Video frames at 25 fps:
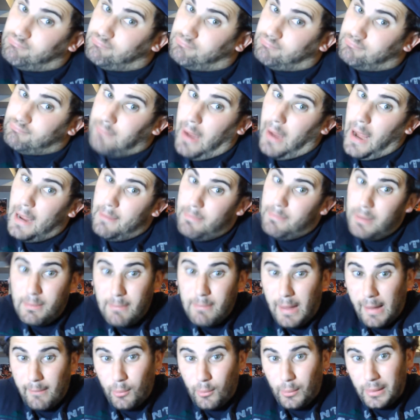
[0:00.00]
maybe
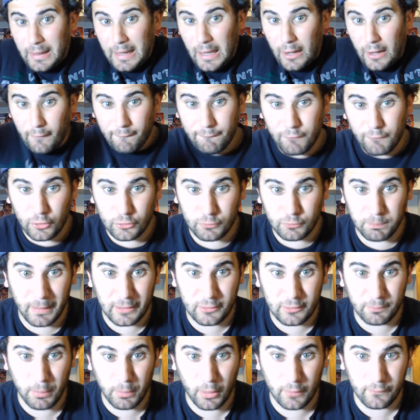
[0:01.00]
we get our first
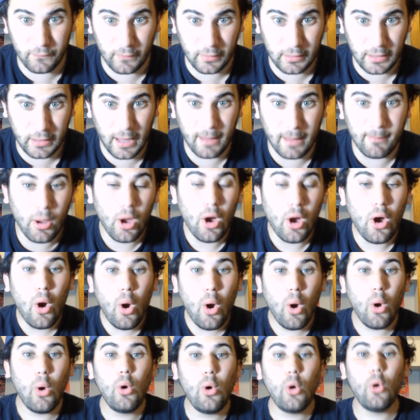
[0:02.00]
Mets perfect game.
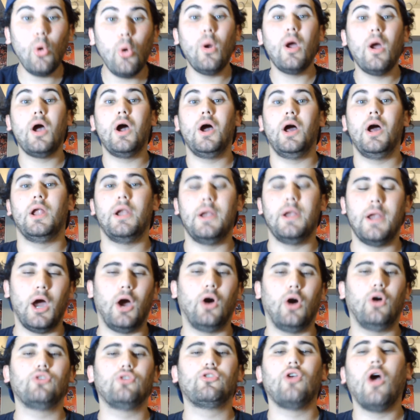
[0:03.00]
Who
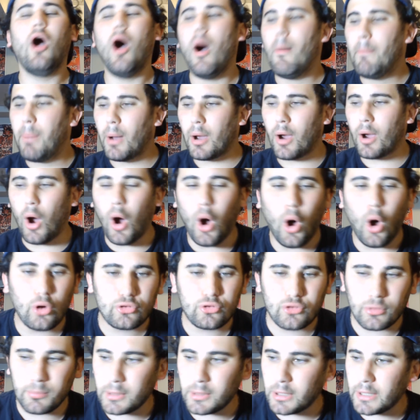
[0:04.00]
knows? But
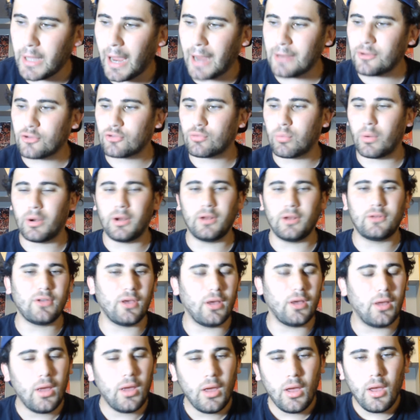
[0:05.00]
ultimately, I just wanted
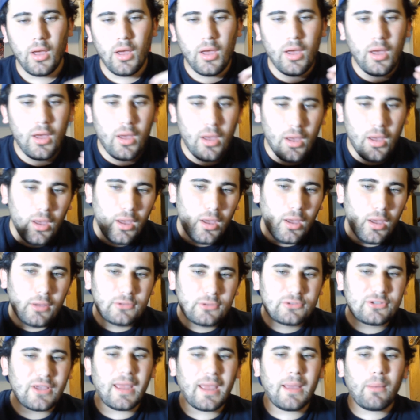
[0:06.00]
to
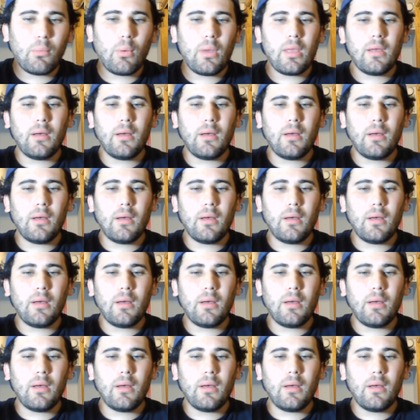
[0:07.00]
say,